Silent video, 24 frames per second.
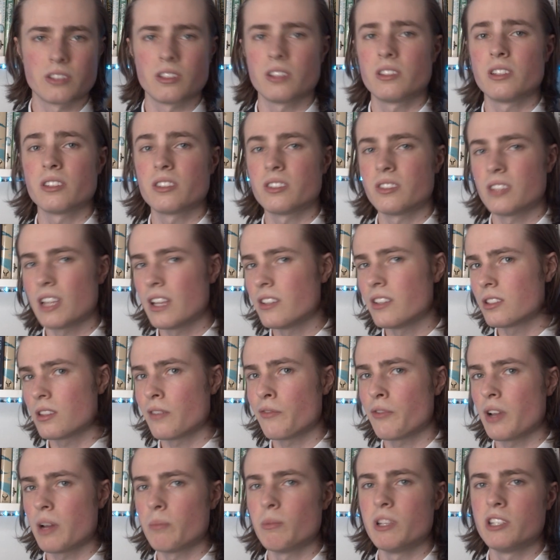as it extends the
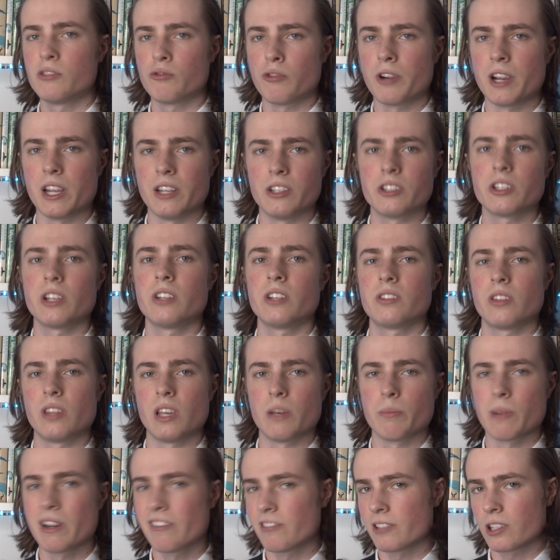family's range into the
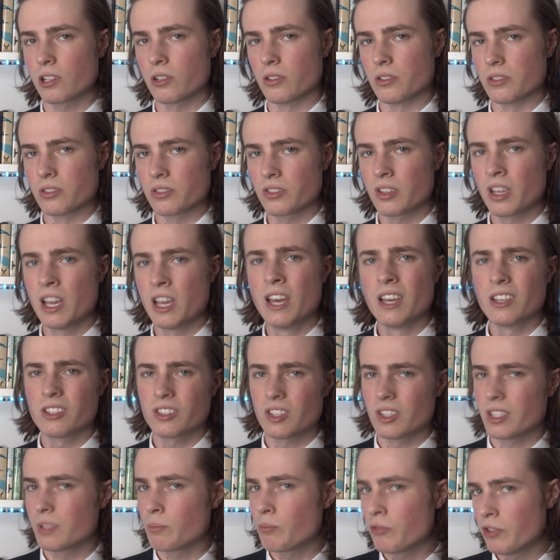Americas,
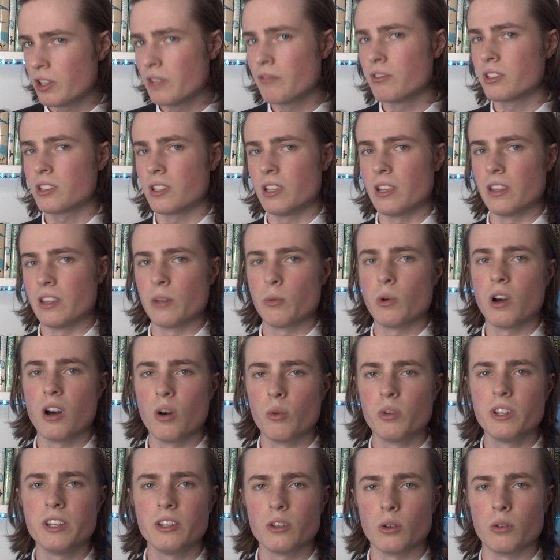since previously they were
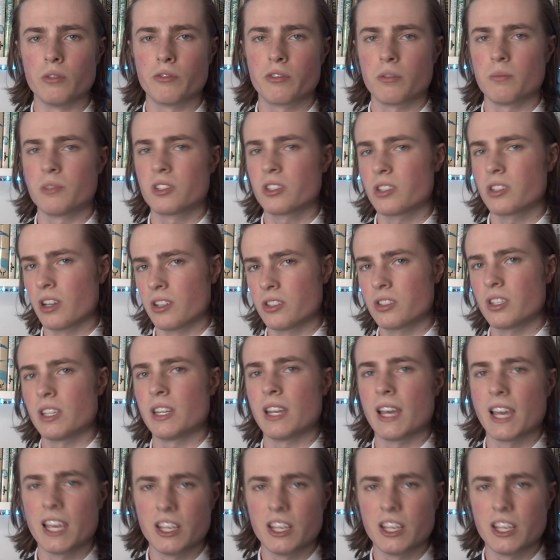only known from sites in